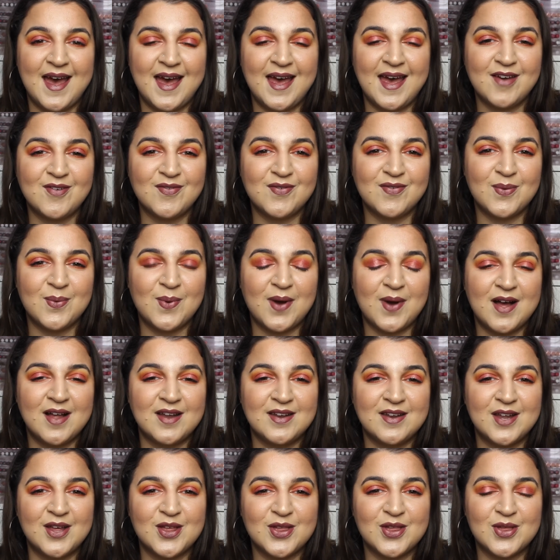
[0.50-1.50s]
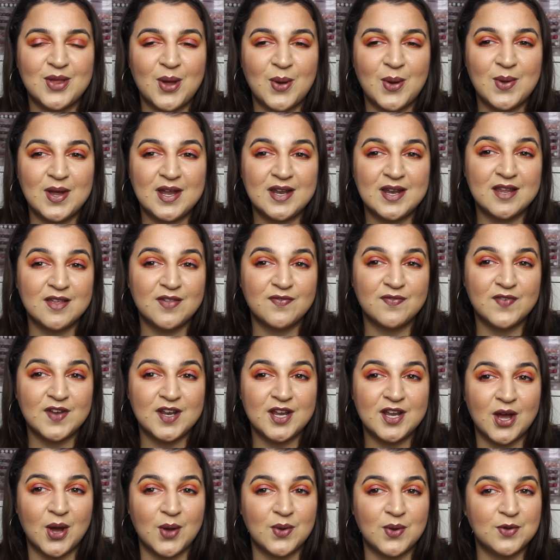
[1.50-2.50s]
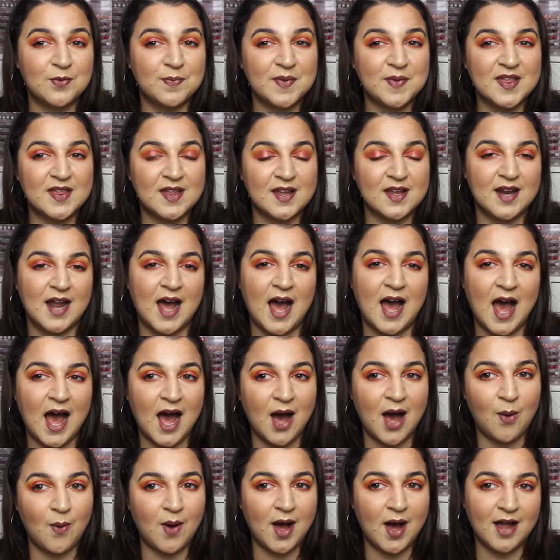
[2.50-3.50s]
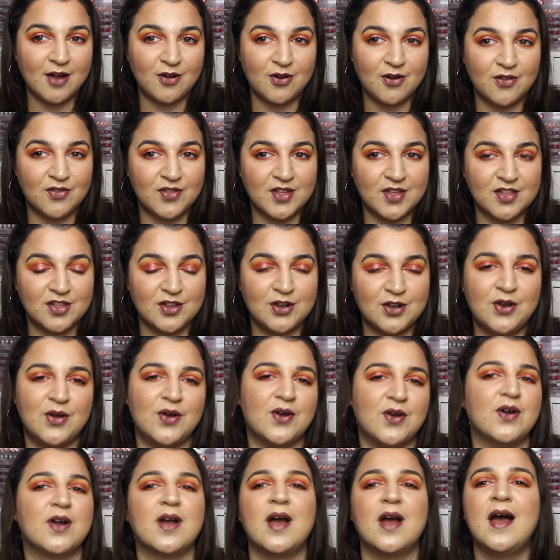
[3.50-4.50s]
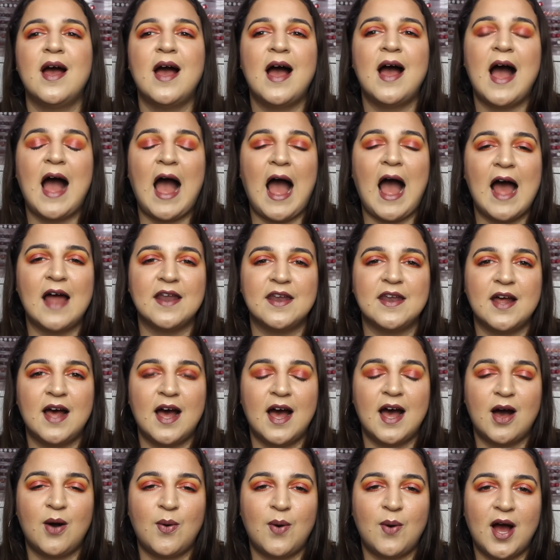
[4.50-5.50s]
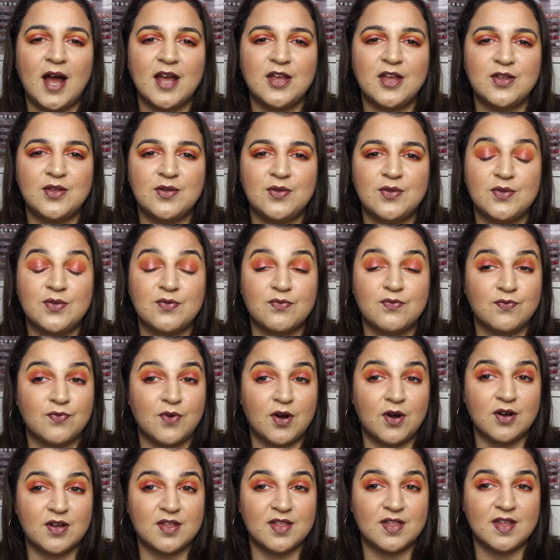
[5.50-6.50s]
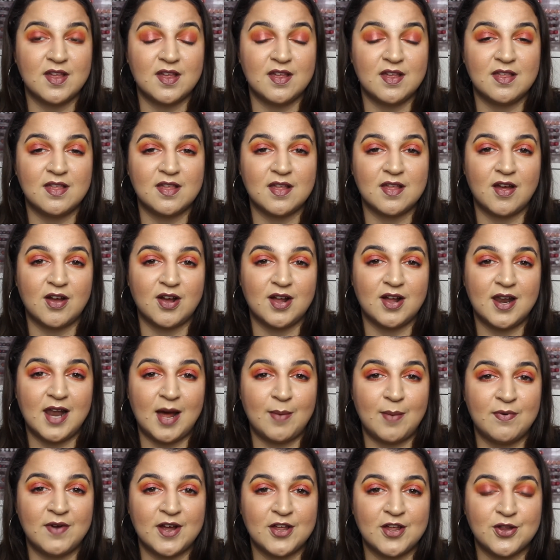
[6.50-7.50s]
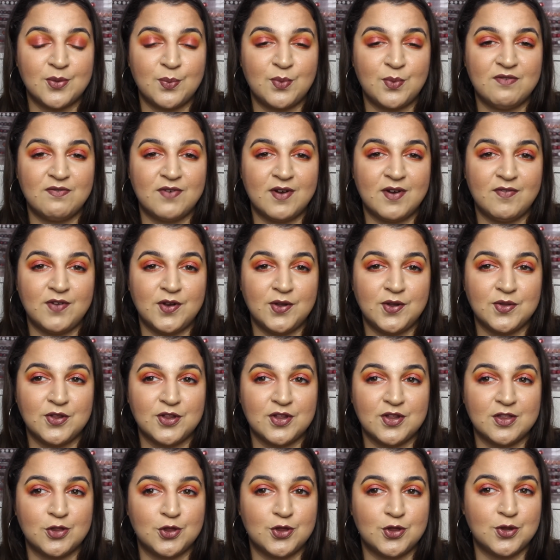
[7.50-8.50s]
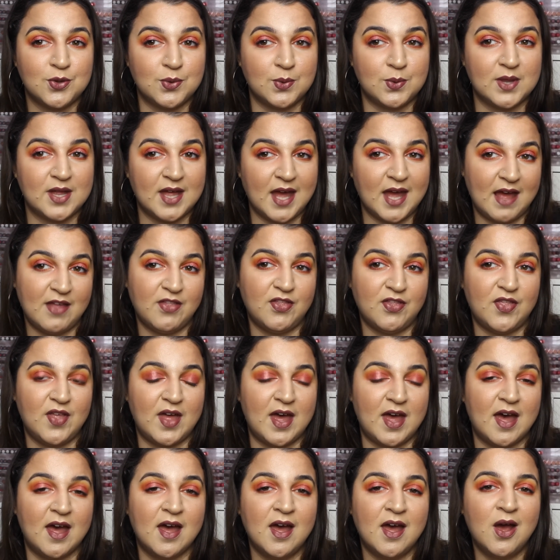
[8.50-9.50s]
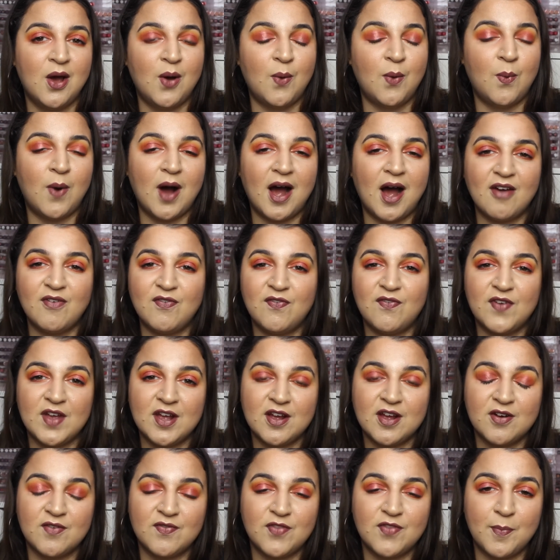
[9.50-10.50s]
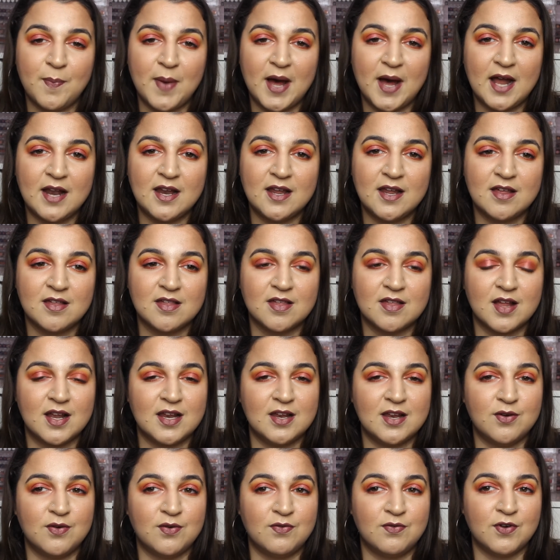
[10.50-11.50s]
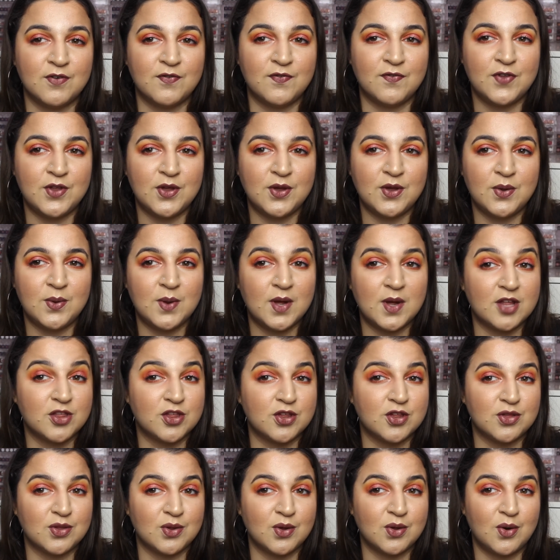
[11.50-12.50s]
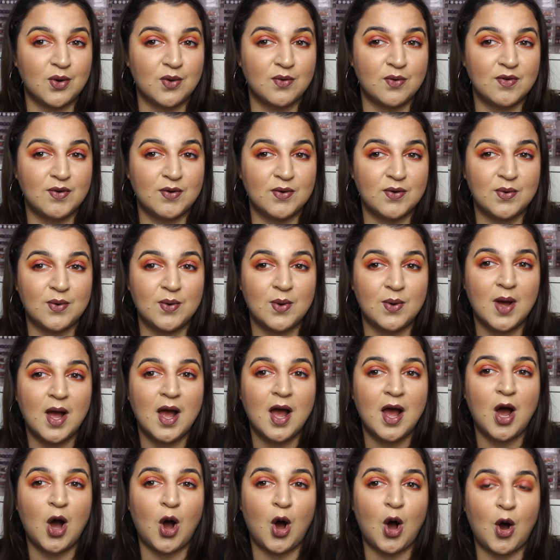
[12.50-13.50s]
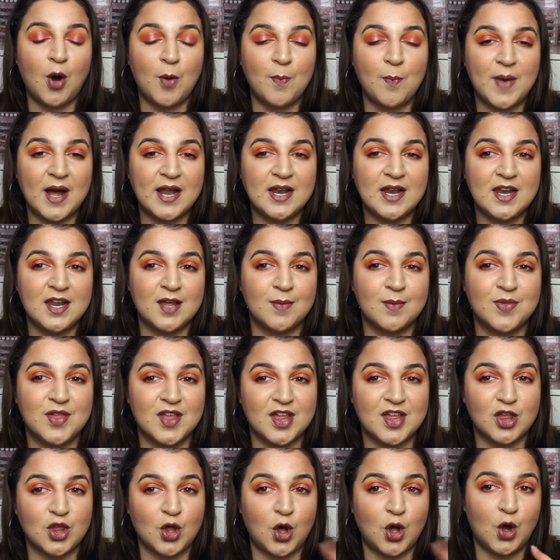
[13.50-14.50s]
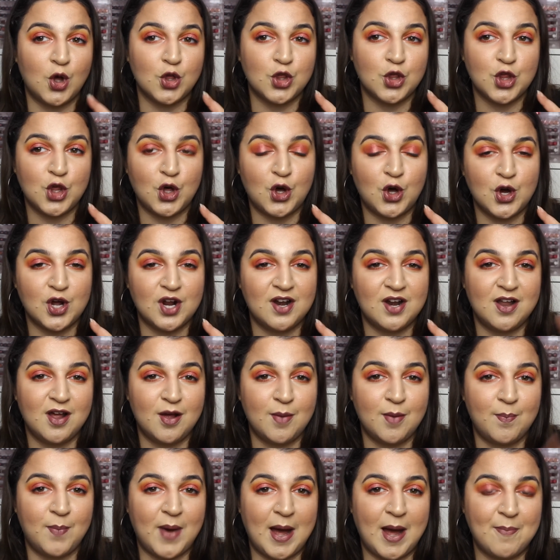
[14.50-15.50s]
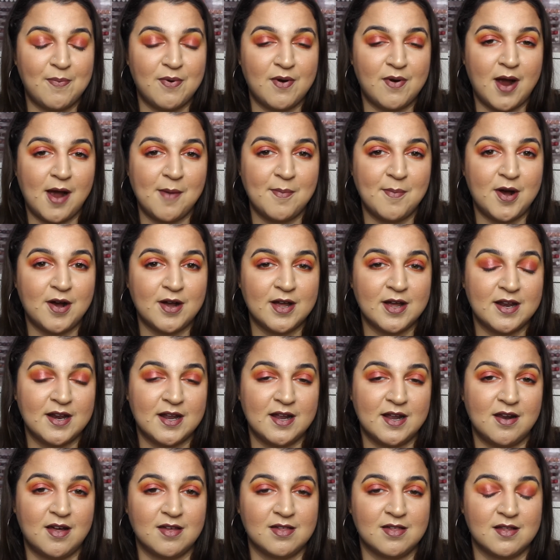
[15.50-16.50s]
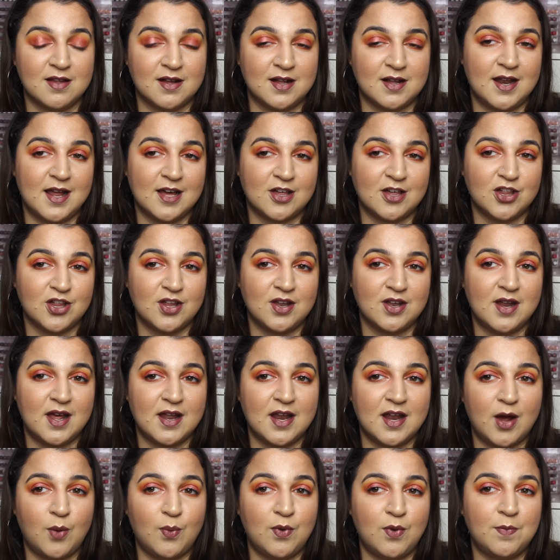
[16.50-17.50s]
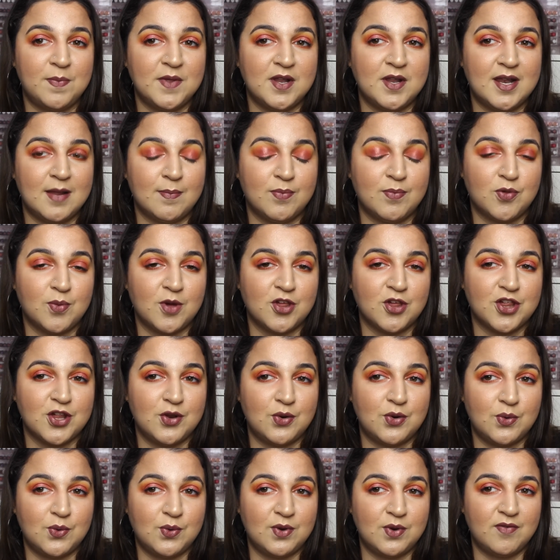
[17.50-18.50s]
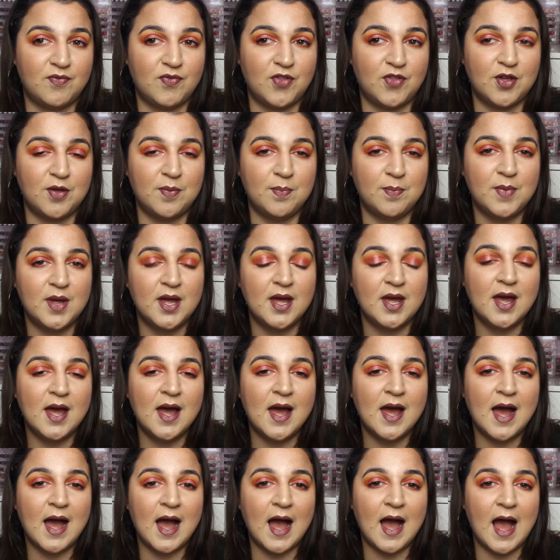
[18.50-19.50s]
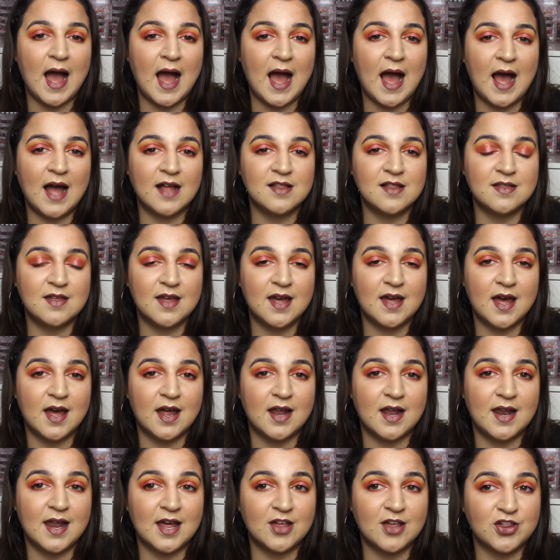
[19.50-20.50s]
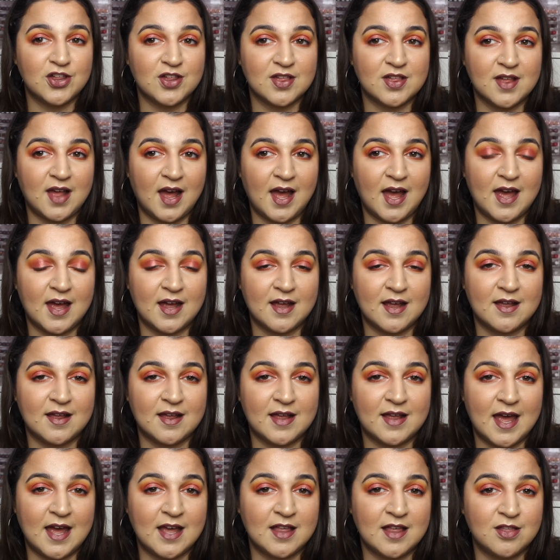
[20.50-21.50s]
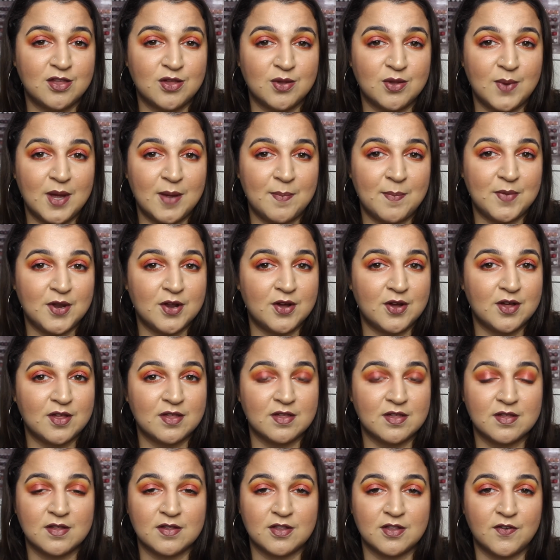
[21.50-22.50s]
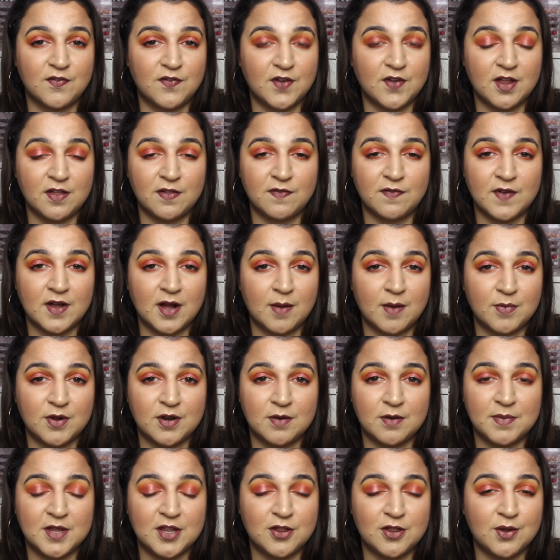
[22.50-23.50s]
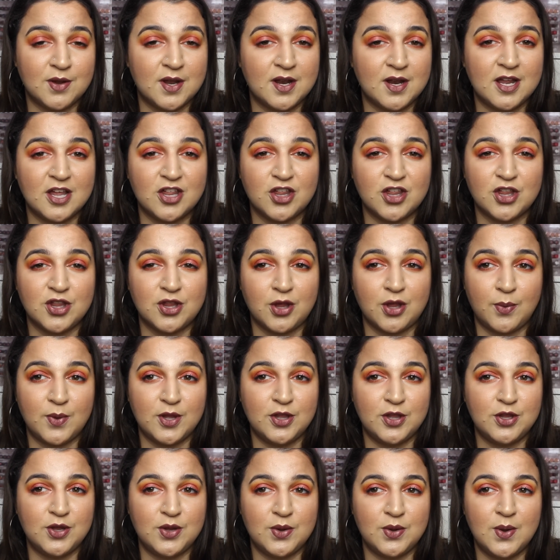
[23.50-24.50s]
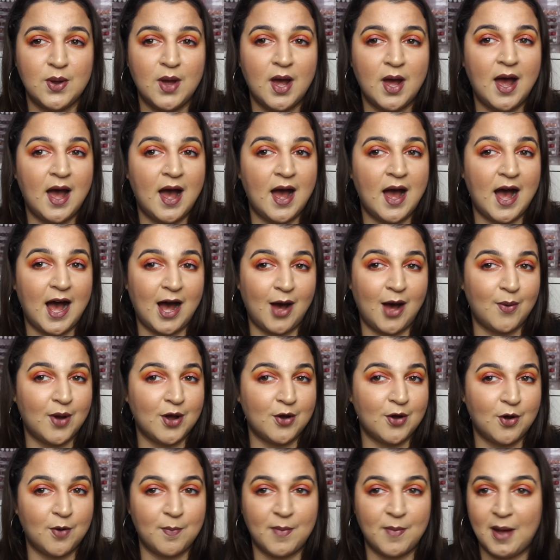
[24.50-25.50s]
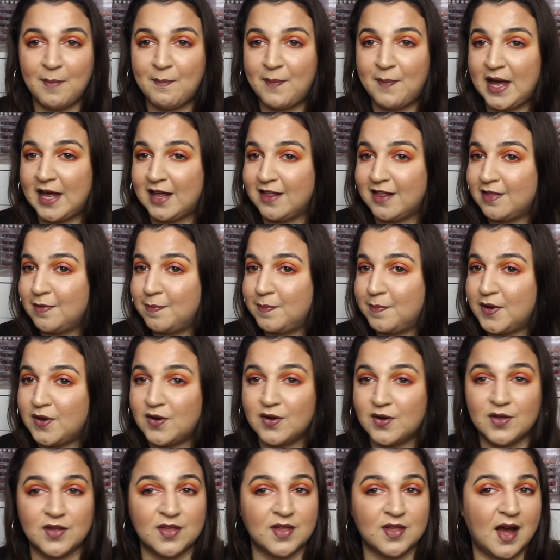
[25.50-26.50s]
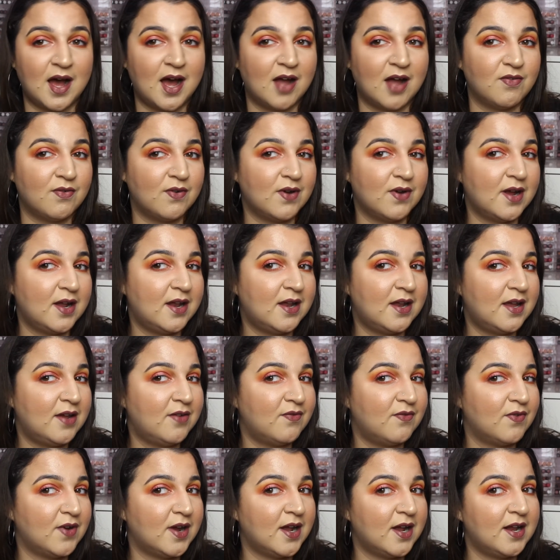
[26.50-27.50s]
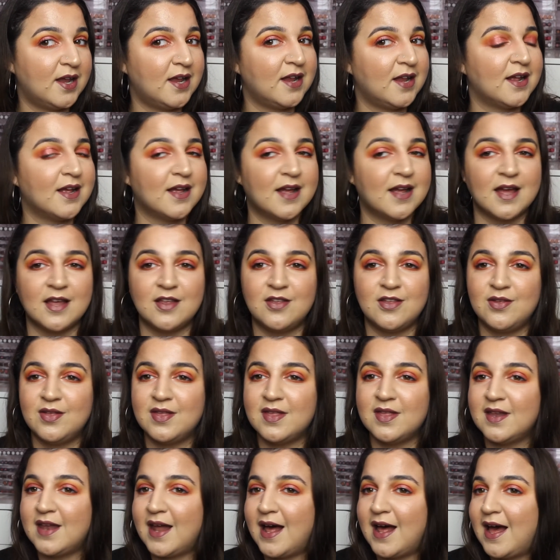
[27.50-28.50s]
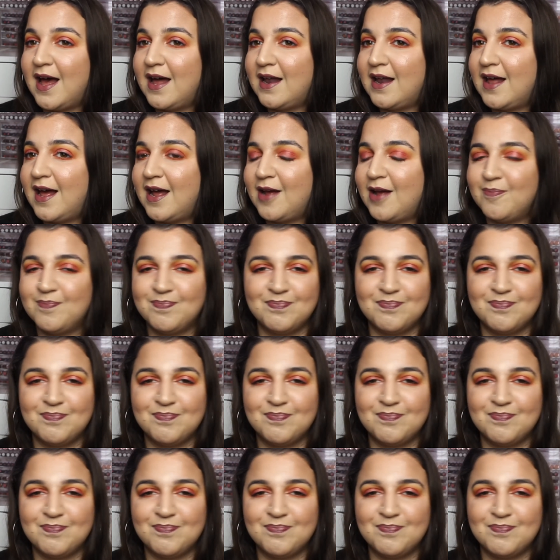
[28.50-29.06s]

everyone, so in this video you'll be seeing how I got this look and how I used Roxy's collaboration with Revolution to get there, what I think of the palettes, a little review, a tutorial. On my lips is Hot Chocolate by Primark in their Luster collection, and I will be lip swatching all of them. And yeah, let's just get into it, because the first thing I'm going to be doing is showing you how I got my base, because I really, really, can you see that highlight?